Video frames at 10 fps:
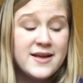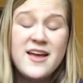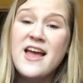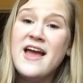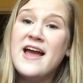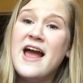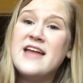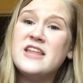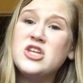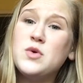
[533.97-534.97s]

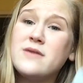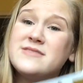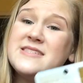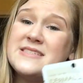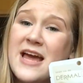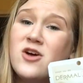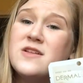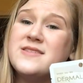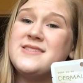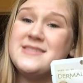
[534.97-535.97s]
And then you have
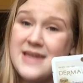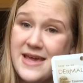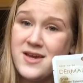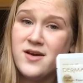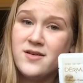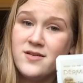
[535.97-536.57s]
snail and snake.